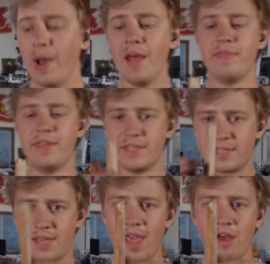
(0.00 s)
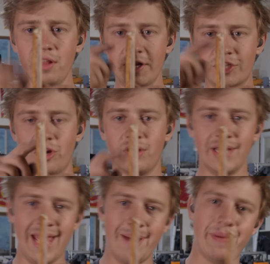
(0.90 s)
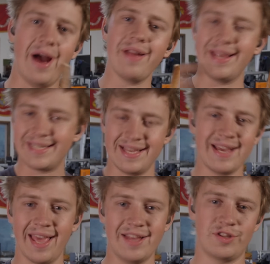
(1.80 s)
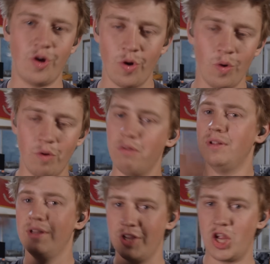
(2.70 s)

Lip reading: But this scale is currently about as thick as the whole